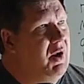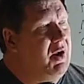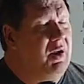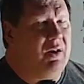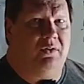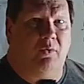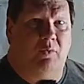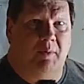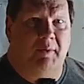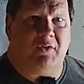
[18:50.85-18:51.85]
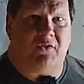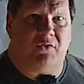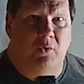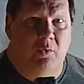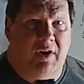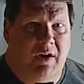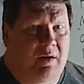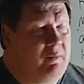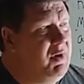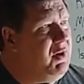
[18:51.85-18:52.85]
and the woman suing
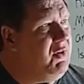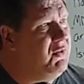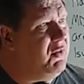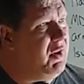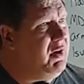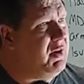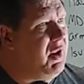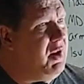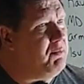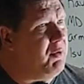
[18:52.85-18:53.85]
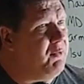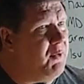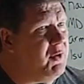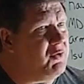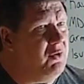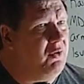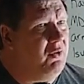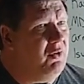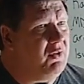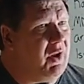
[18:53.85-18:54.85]
him is like a
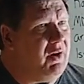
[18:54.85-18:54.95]
professional